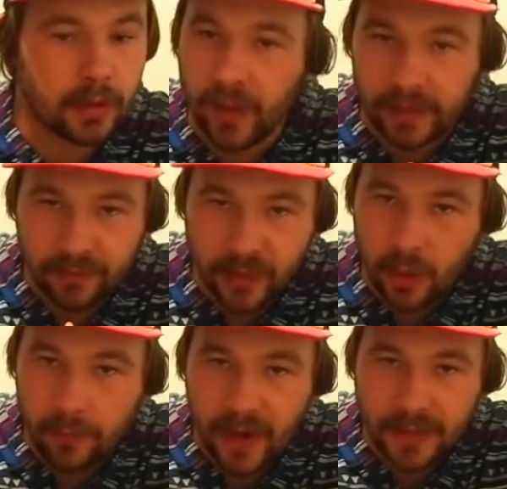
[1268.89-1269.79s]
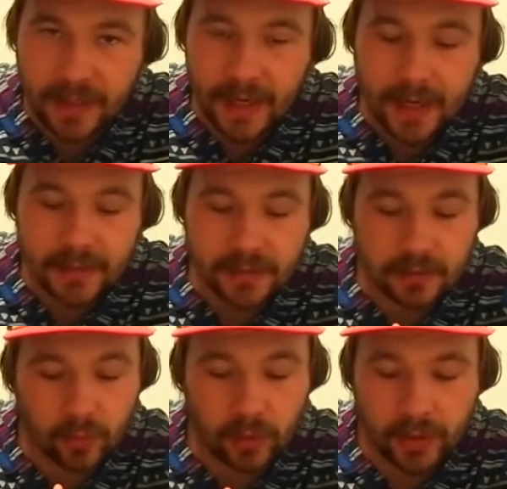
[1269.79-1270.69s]
like video podcasts
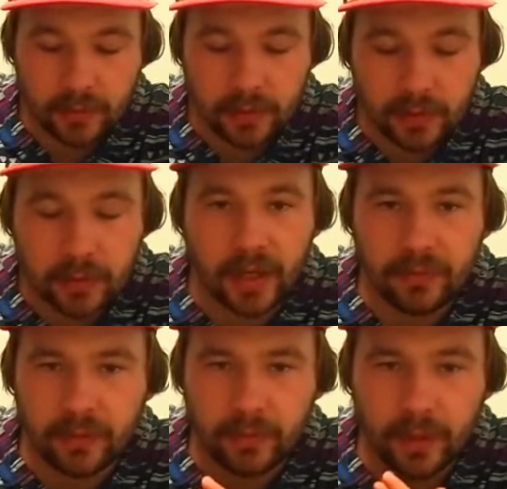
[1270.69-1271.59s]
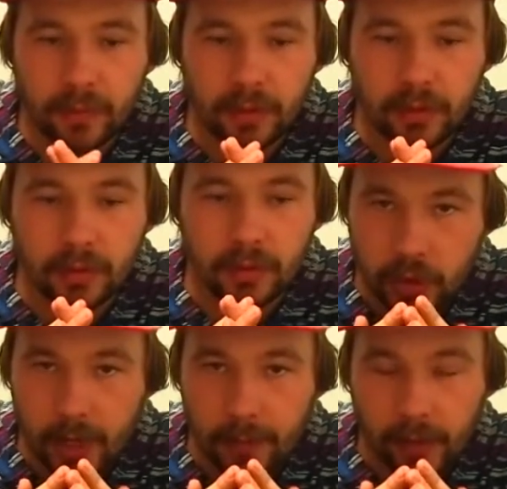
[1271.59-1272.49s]
or whatever, I definitely recommend a
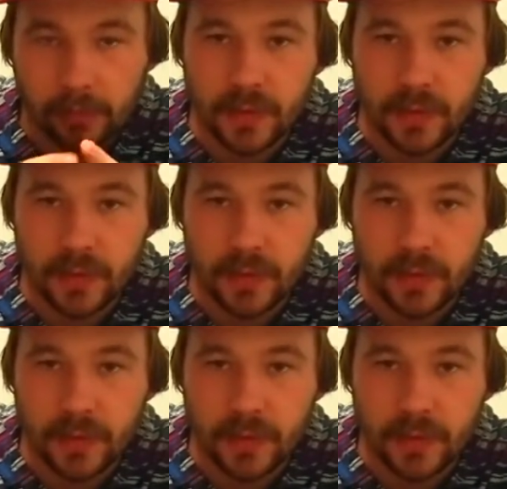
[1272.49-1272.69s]
tripod.